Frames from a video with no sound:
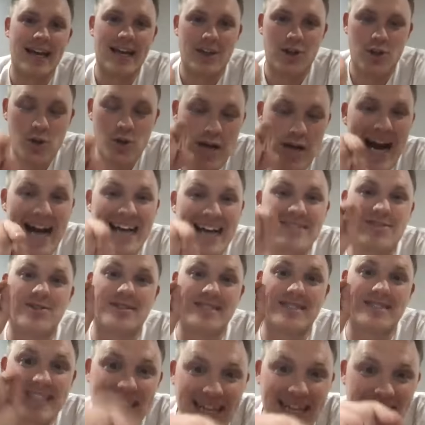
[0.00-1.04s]
you guys are
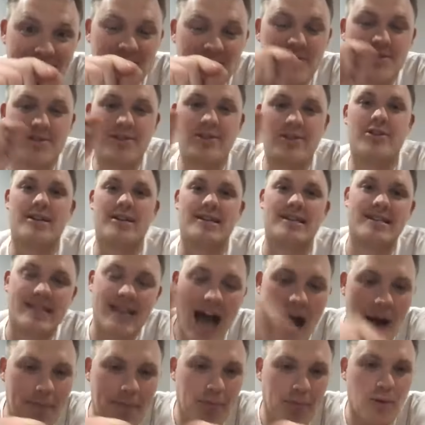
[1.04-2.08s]
leaders, you're
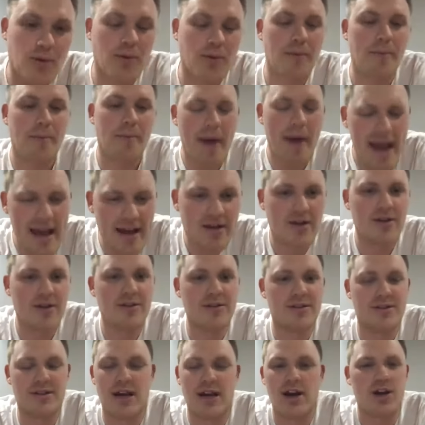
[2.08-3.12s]
disciple
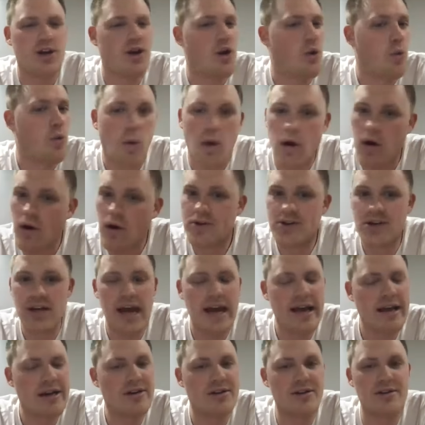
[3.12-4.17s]
makers, you're world
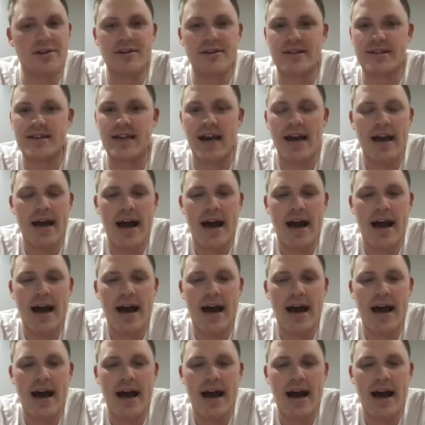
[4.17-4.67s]
changers.